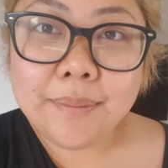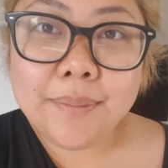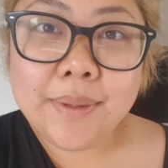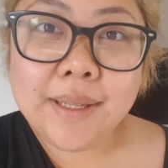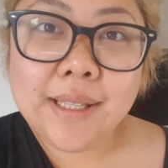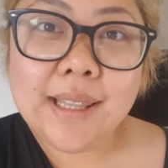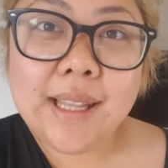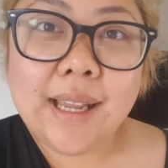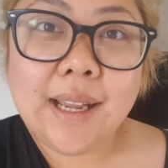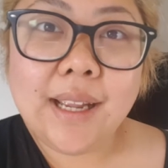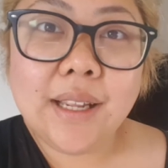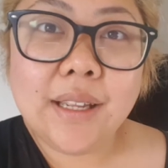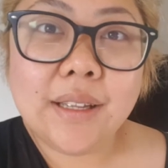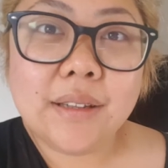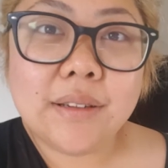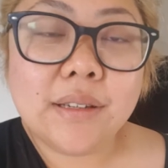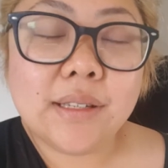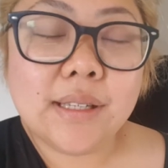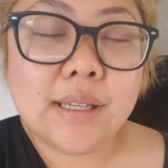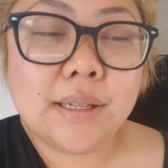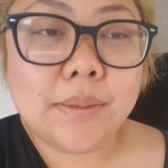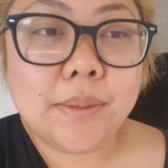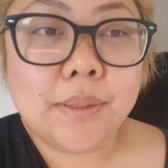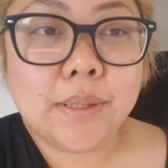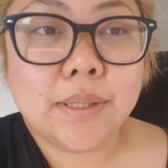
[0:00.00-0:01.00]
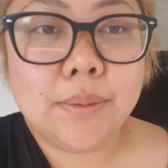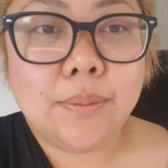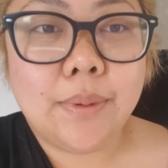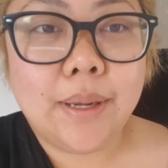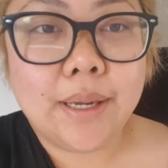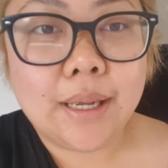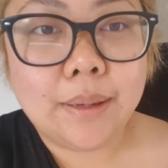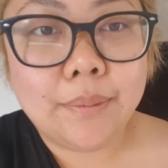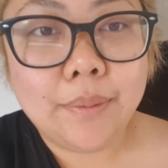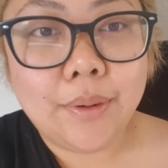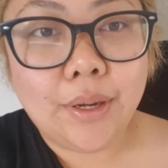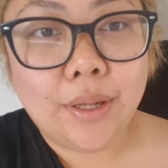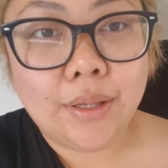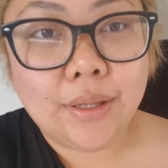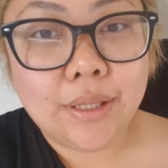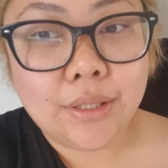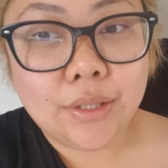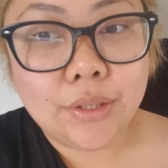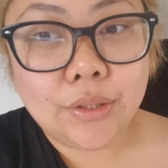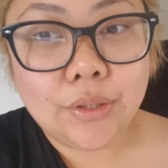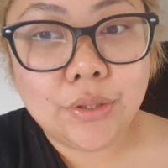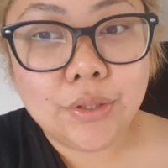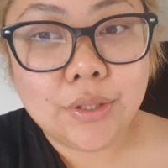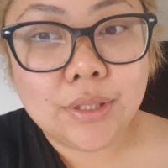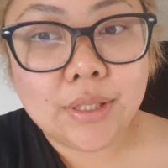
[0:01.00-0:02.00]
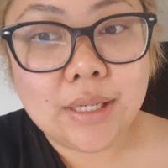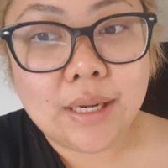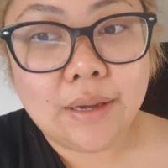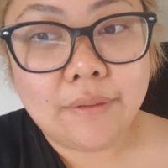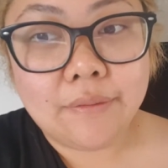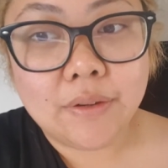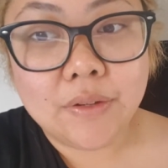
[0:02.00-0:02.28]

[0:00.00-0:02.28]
a bit late because I was supposed to wake up early to do stuff